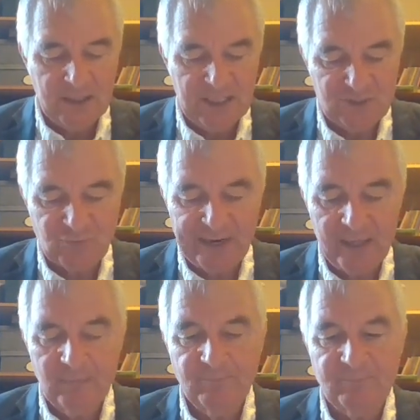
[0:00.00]

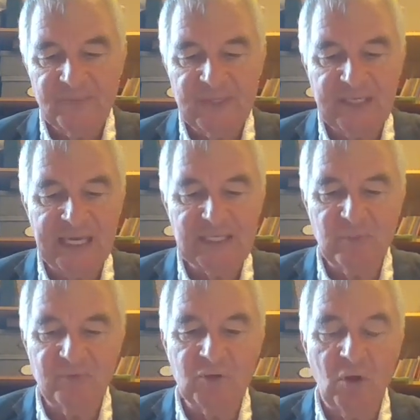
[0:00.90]
Israel, the
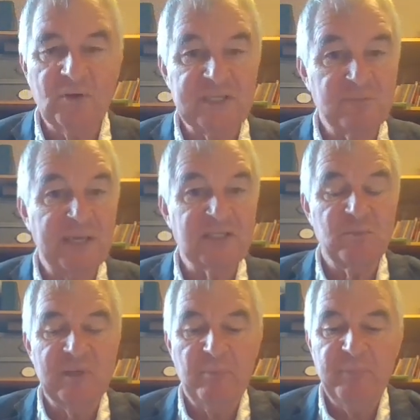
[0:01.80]
kingdom of God, is meant
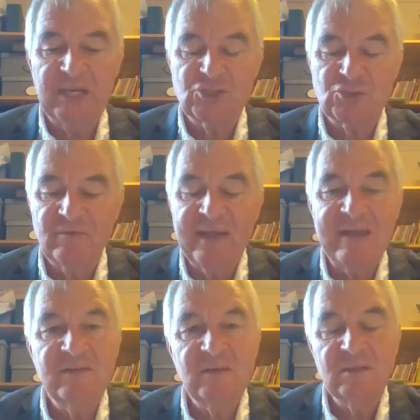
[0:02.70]
to be a picture of
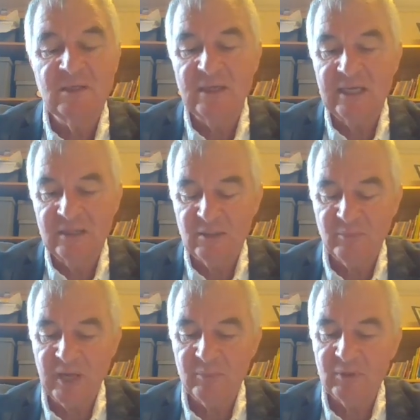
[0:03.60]
heaven in the
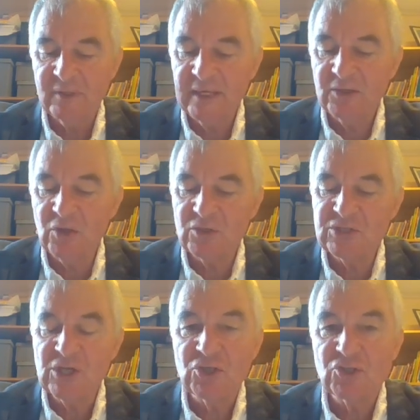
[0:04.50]
Bible and
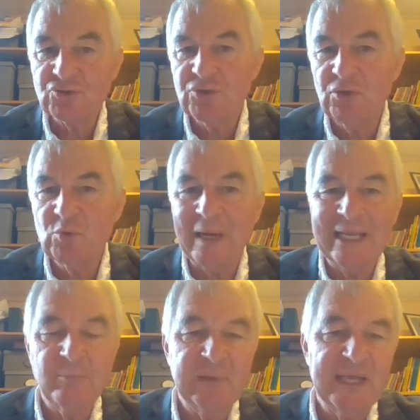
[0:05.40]
God's true
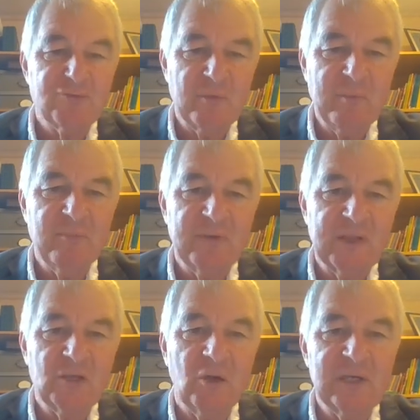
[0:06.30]
dwelling place. Remember
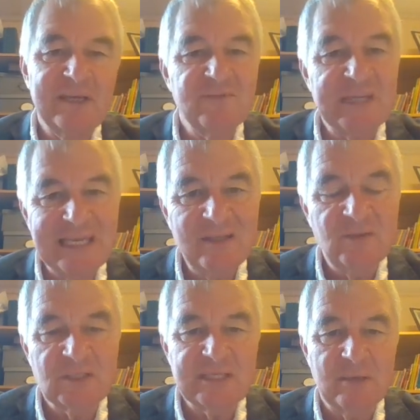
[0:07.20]
that God lived in
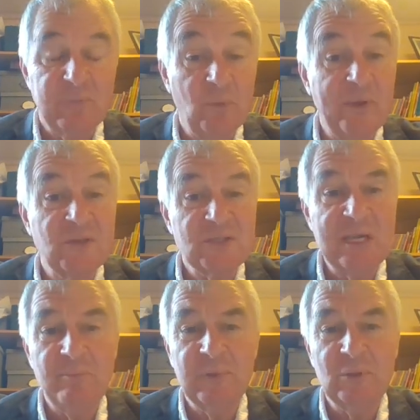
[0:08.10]
the temple. And when the
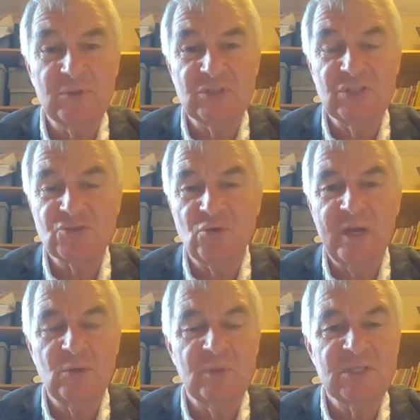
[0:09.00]
temple was
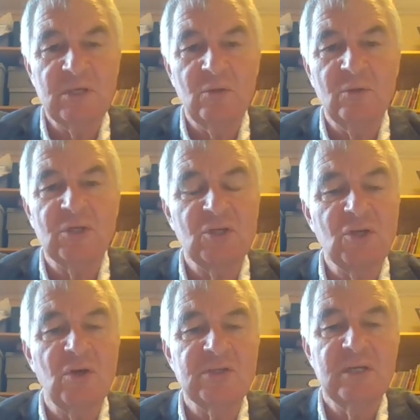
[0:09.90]
destroyed, we're told that
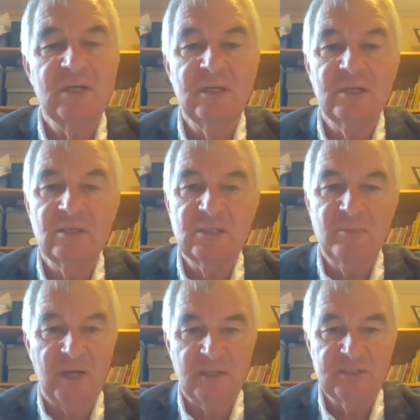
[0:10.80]
God
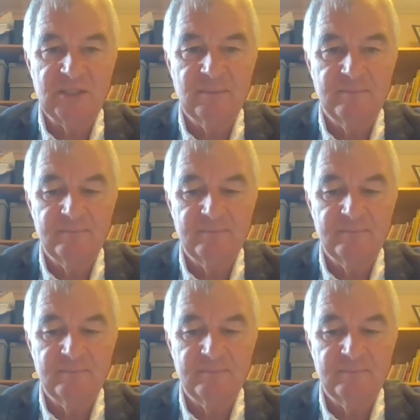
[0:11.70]
departed.